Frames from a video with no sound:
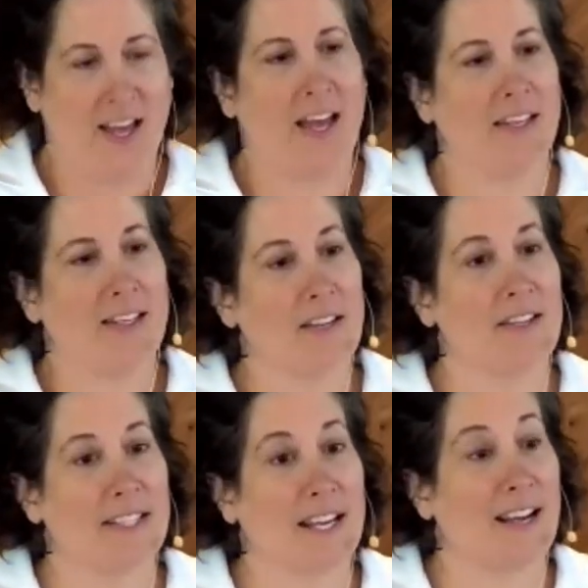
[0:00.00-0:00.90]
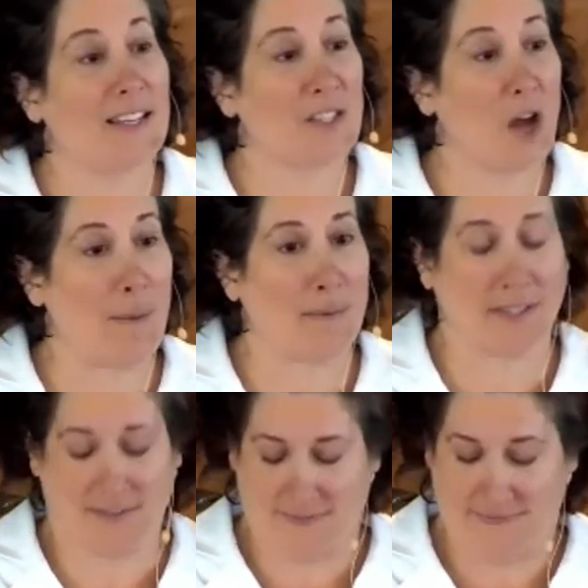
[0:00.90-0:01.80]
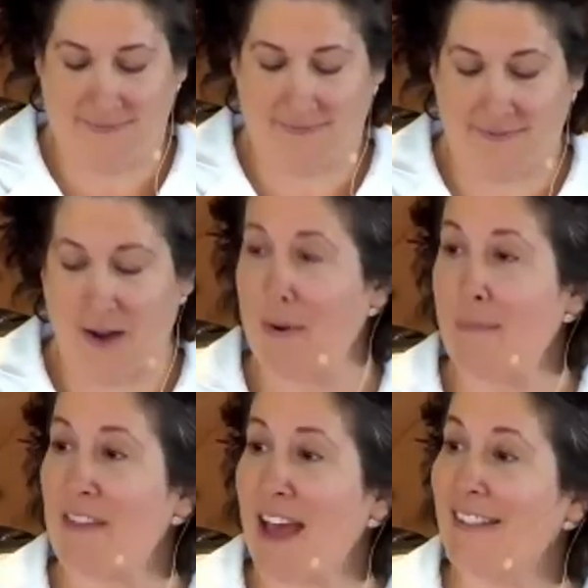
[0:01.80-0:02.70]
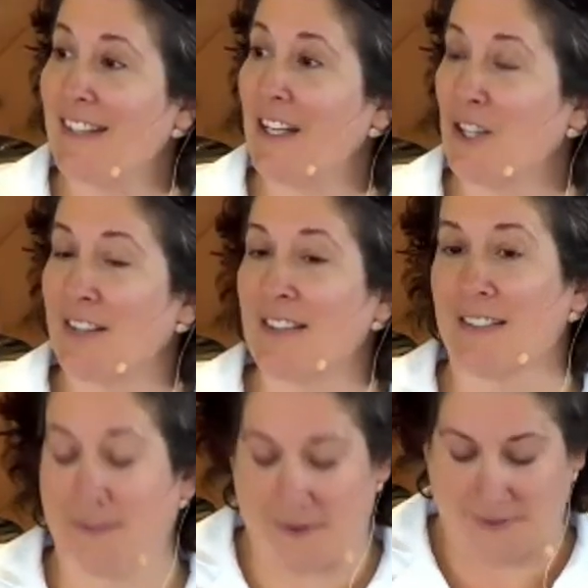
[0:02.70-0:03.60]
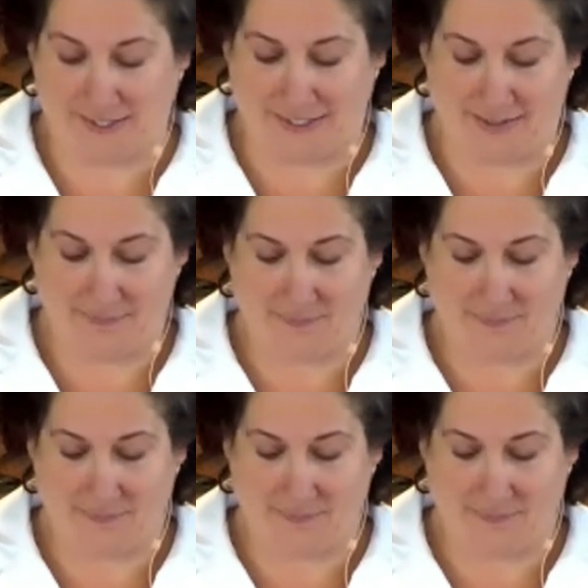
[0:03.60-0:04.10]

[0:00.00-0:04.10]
Until the day I stopped. I remember that day just as vividly.